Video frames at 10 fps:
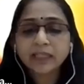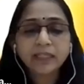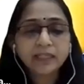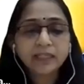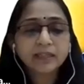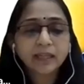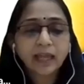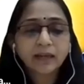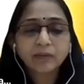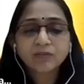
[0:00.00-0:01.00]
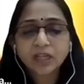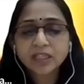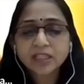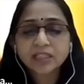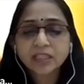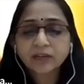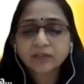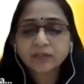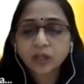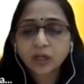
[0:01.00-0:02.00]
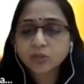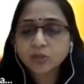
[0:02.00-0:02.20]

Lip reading: Academy and the Indian Academy of Sciences